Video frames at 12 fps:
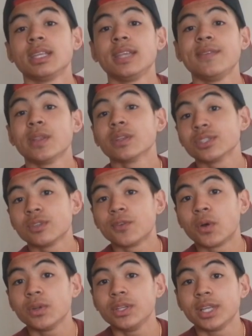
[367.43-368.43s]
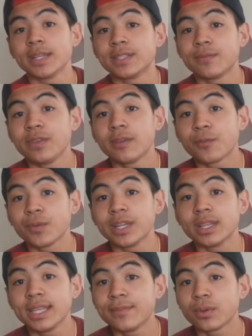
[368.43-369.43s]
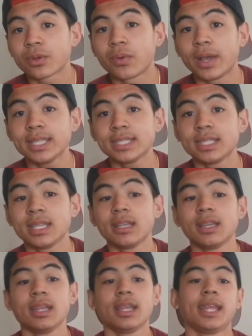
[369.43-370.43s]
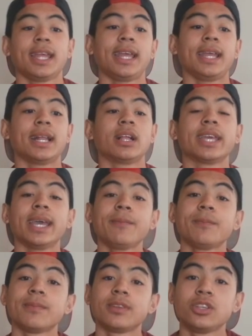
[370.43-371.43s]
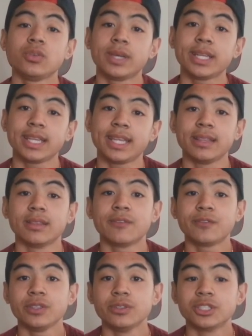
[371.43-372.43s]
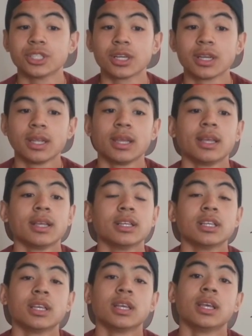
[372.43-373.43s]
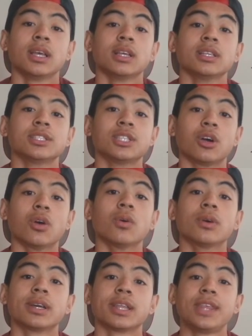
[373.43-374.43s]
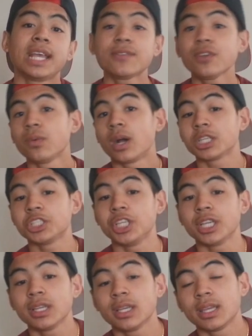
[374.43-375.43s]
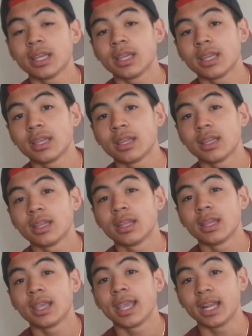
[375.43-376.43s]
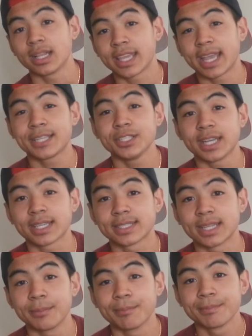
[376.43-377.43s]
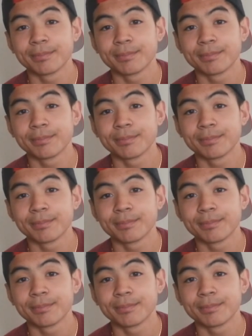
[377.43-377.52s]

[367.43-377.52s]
even though there's no vote, you can feel free to leave a request, and I'll get to it in the future. So, thanks for watching, and I'll catch you next time.